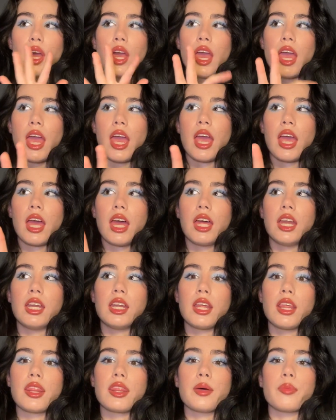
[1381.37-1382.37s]
and
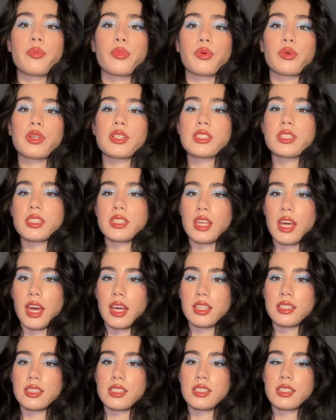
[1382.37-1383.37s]
the
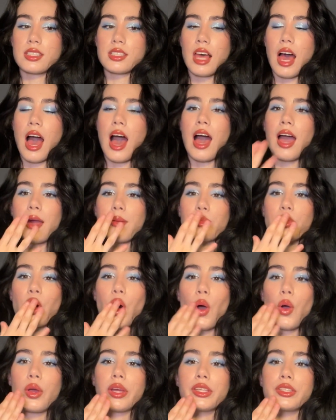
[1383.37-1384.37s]
princess, I'm
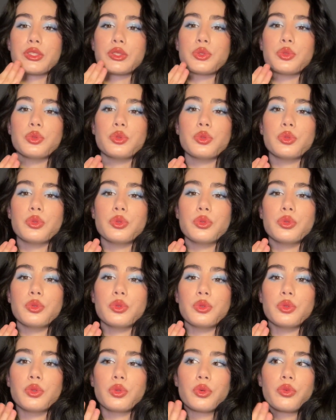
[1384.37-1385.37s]
going
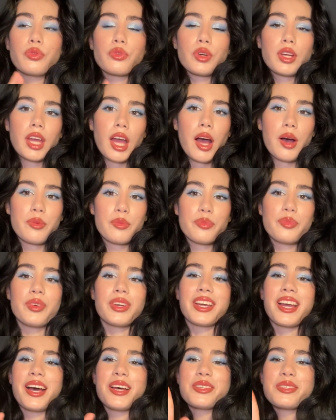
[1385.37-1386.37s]
to freak out,
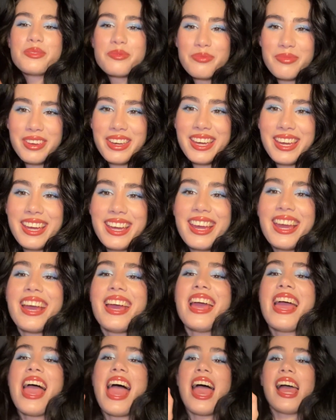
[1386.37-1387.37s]
because me
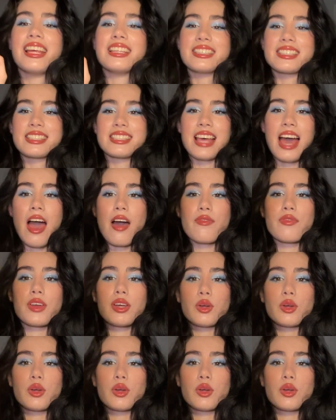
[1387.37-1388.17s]
and sapphic